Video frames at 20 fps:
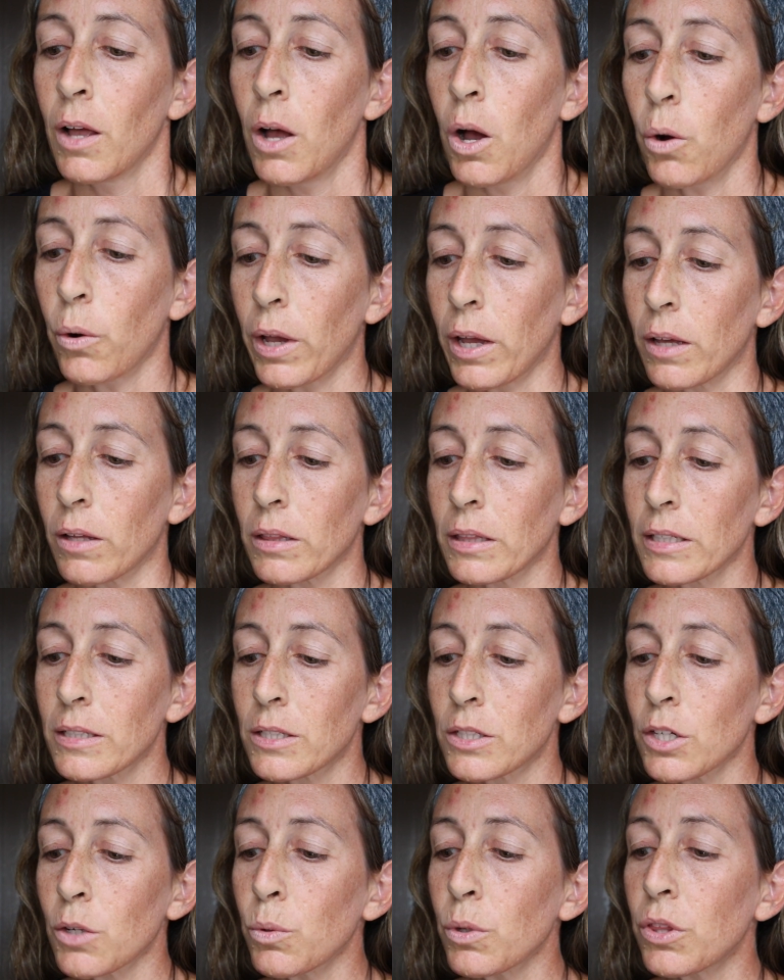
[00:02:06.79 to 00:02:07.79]
Okay, let's
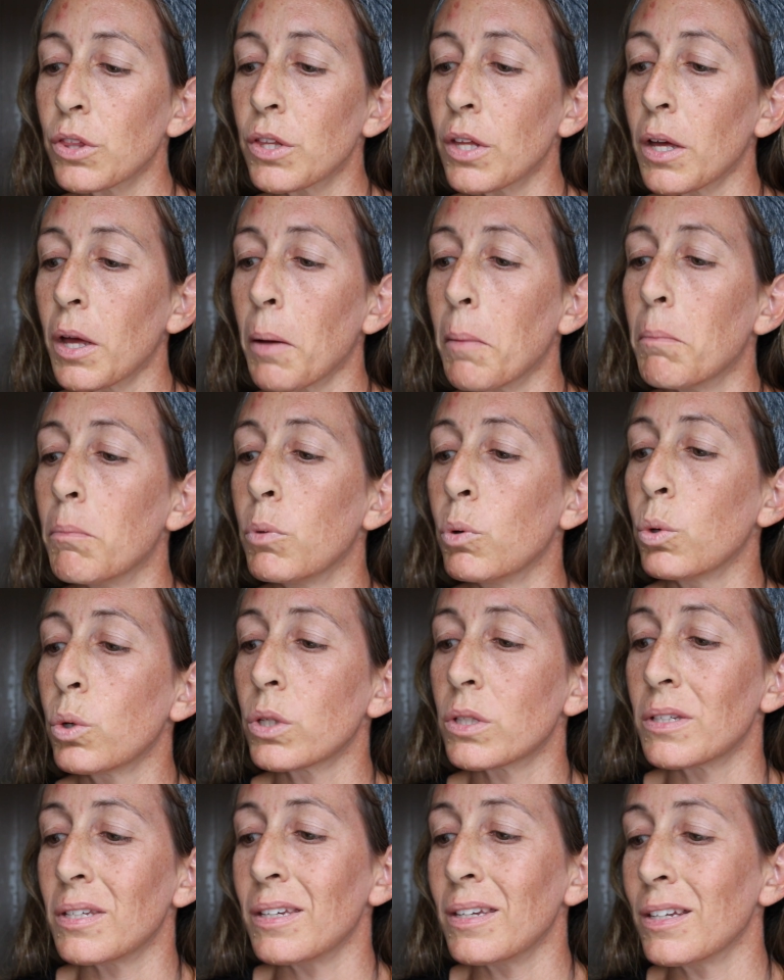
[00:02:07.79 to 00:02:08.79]
start with the
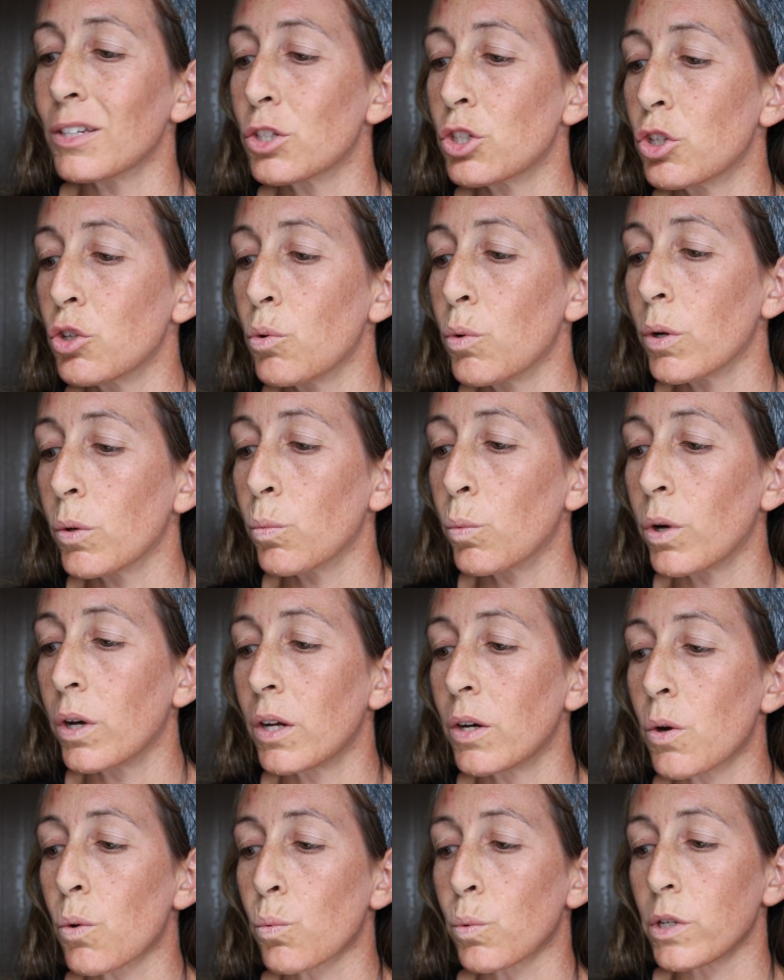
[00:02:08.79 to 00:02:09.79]
Mukti
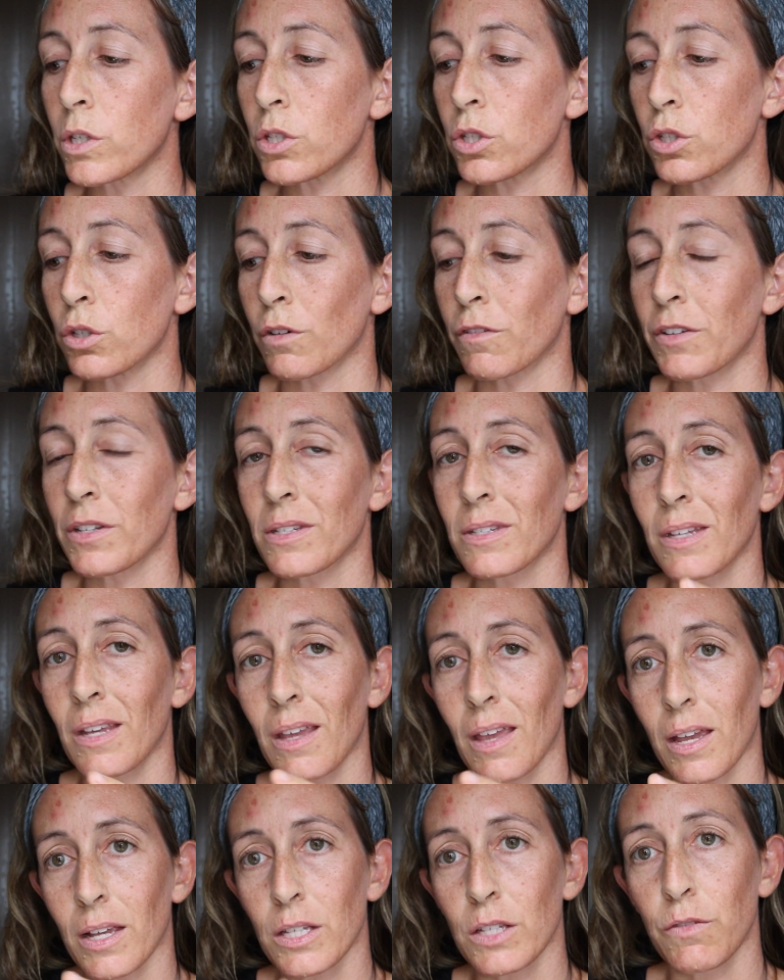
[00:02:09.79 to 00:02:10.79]
2-in-1
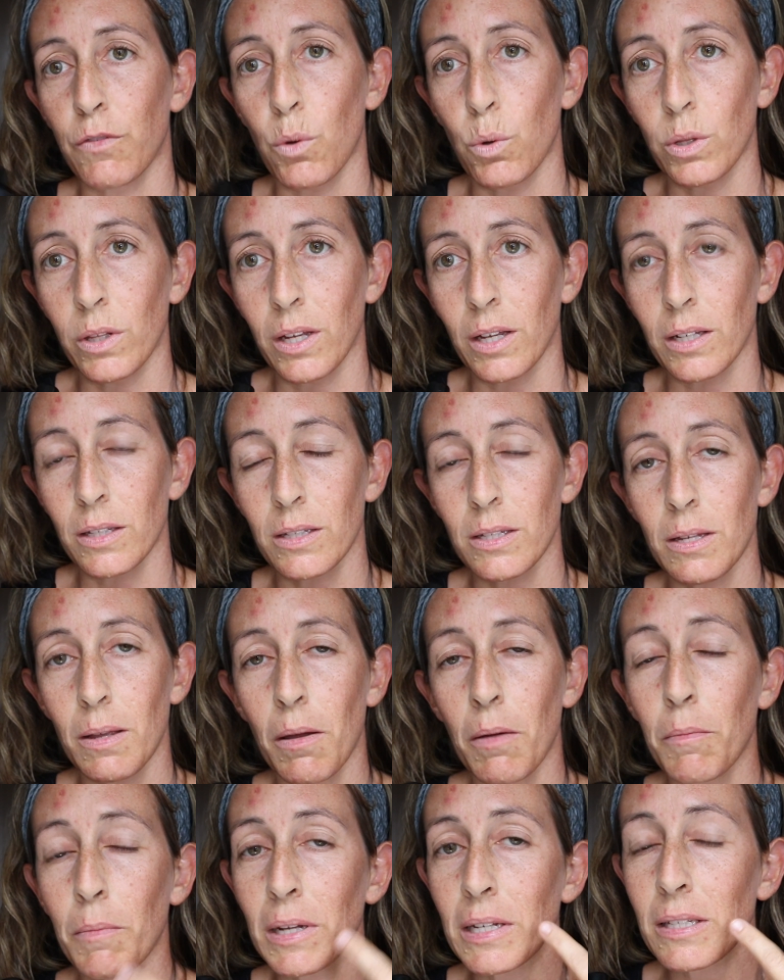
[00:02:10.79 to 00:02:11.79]
Resurfacing Exfoliant.
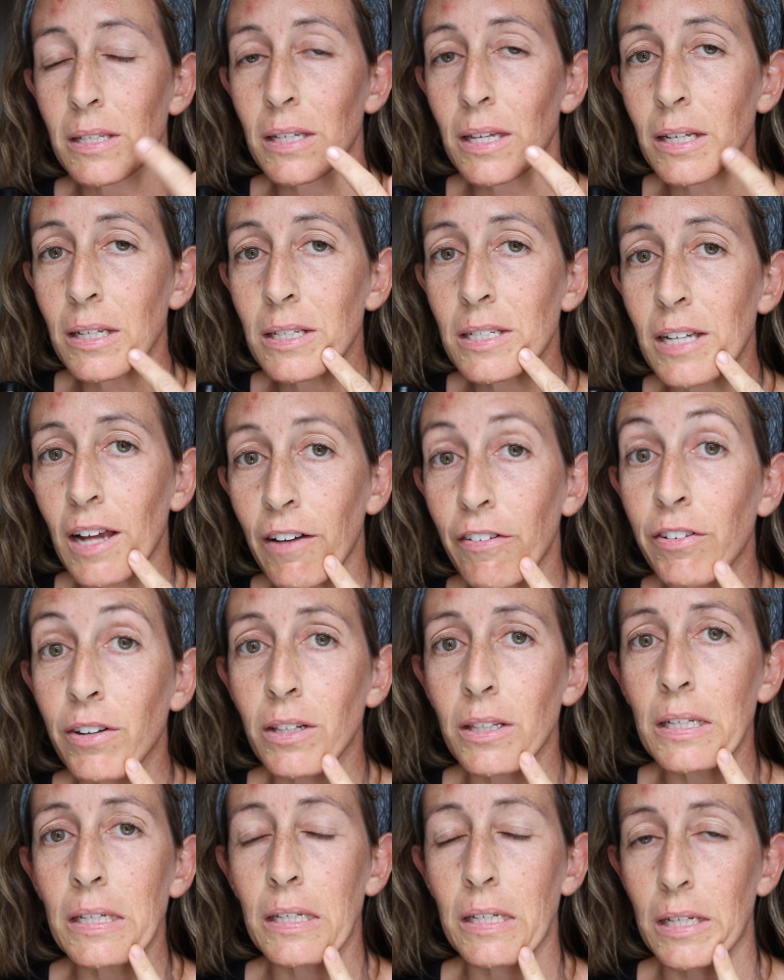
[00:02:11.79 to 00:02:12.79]
My skin
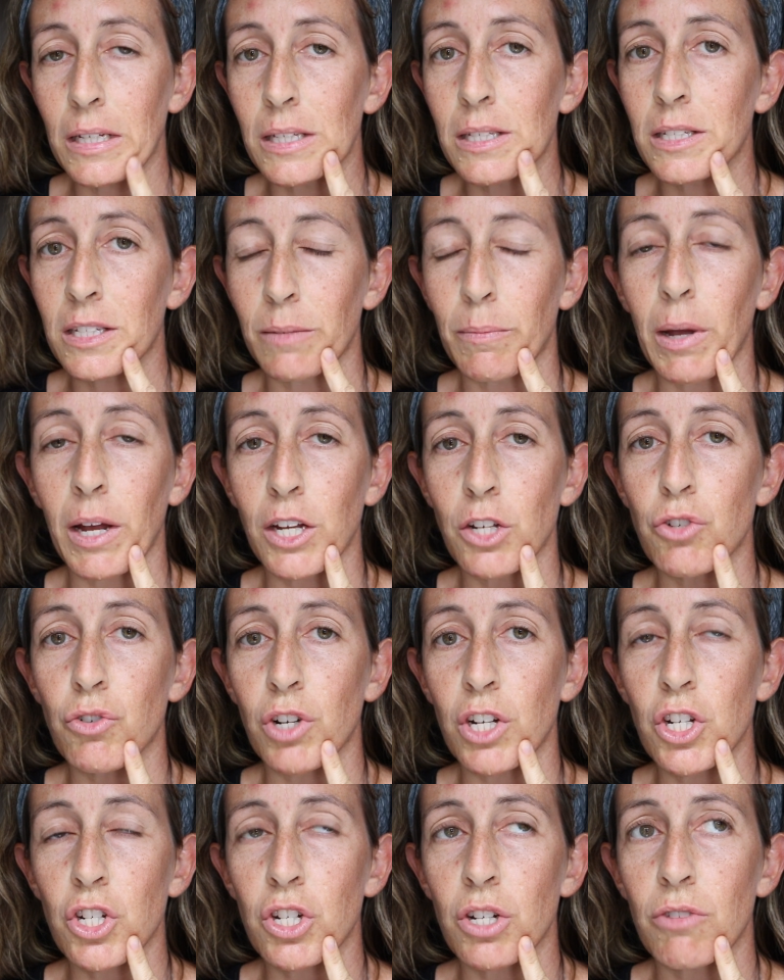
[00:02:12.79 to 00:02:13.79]
definitely needs some
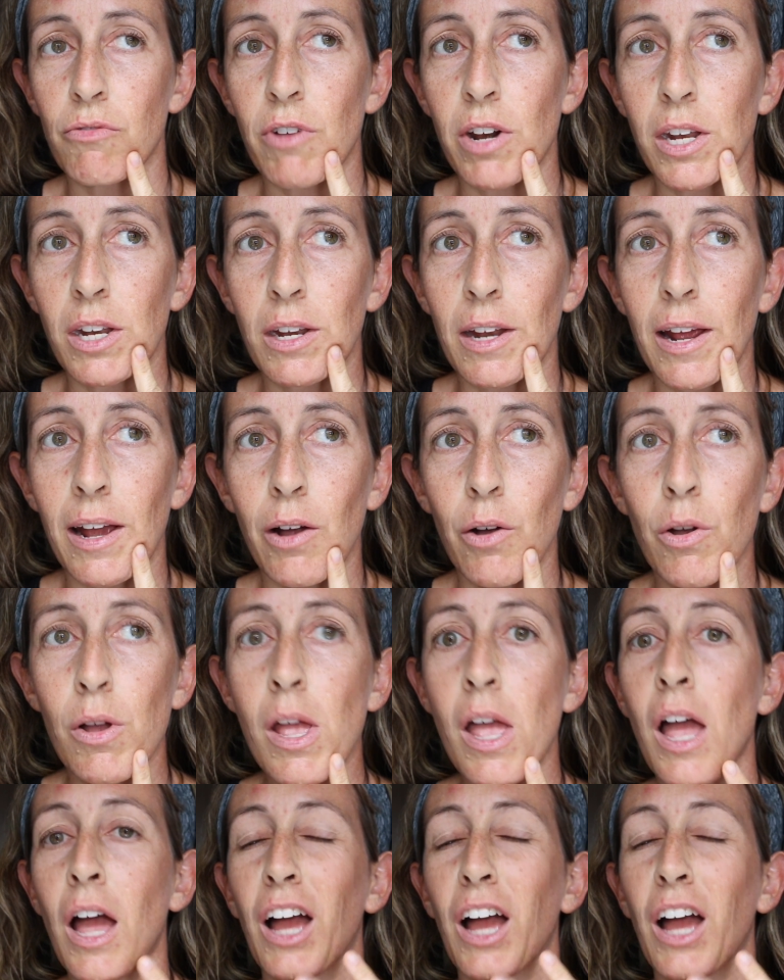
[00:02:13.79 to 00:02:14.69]
hydration right now.